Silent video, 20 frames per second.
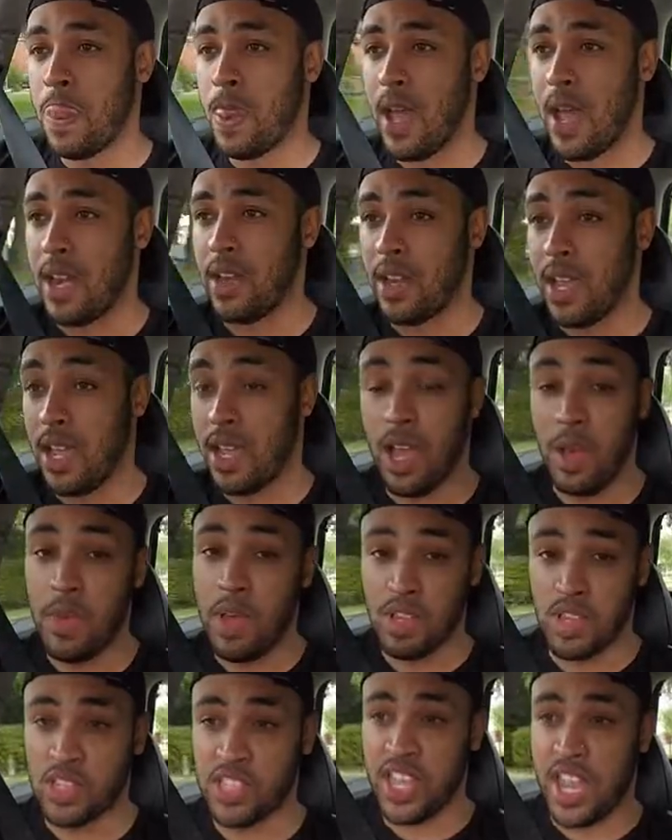And yeah, I'm
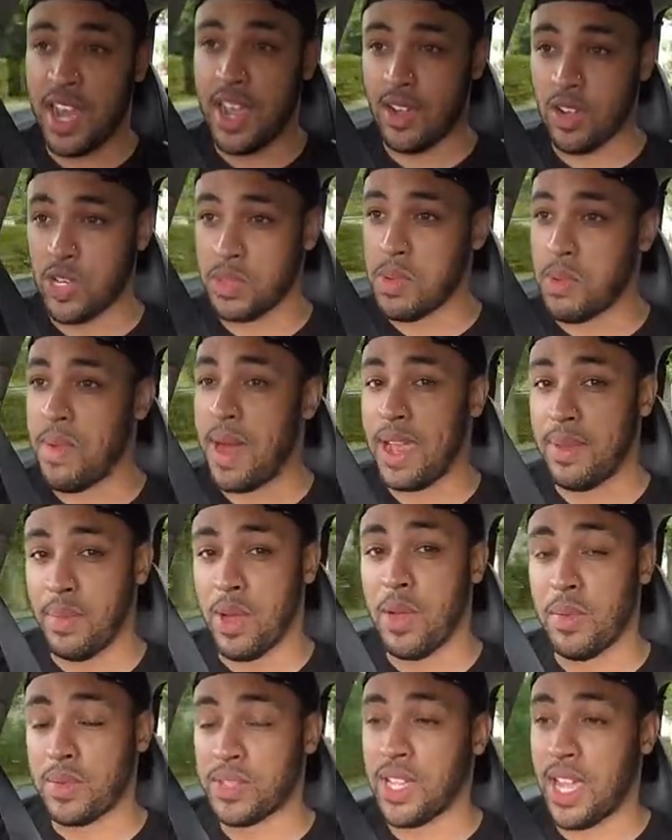not just saying that because he's my mate, but
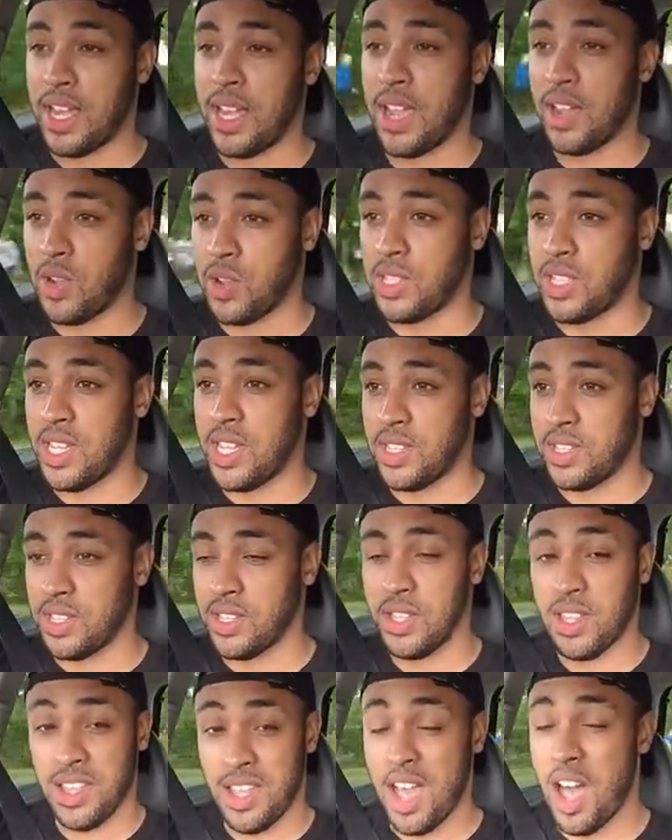I'm just saying that because he's
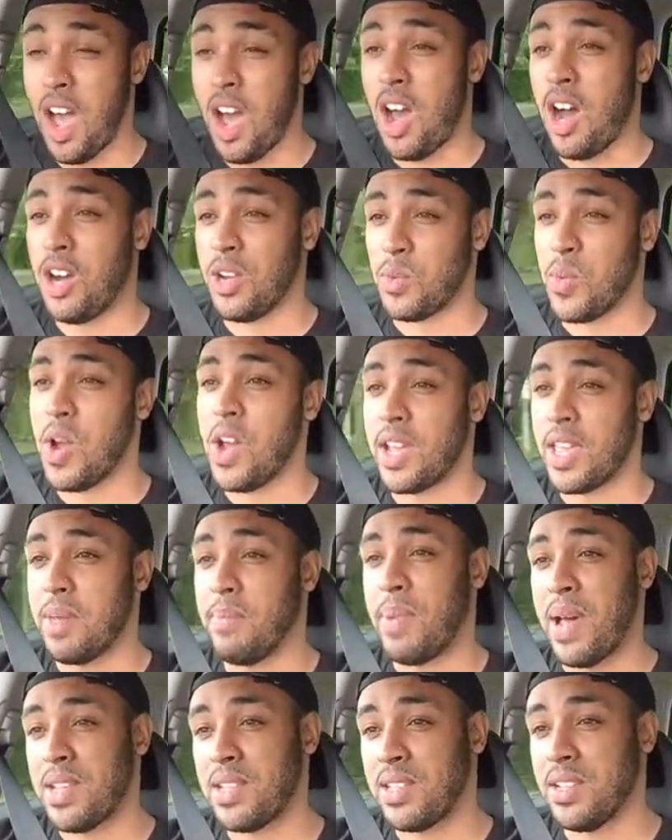a hard-working
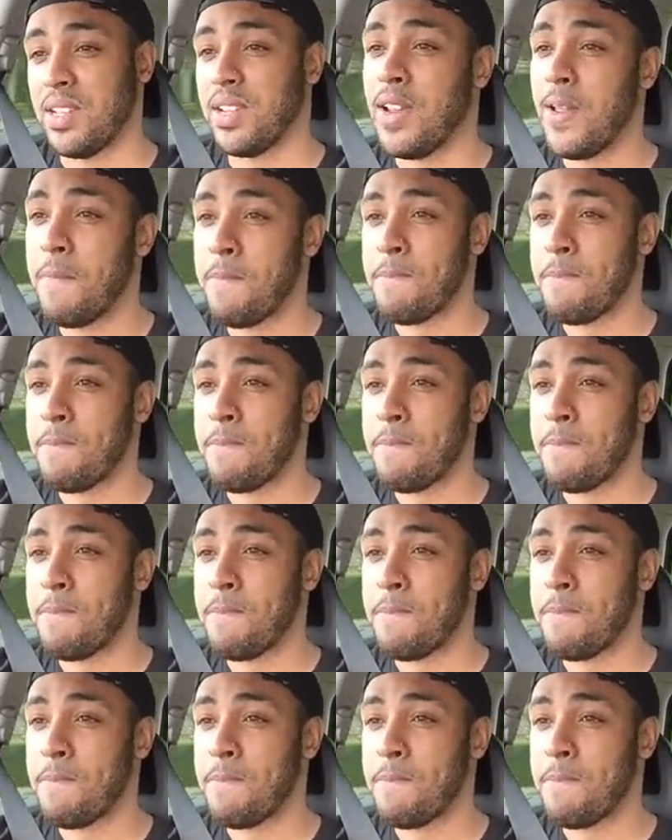bastard.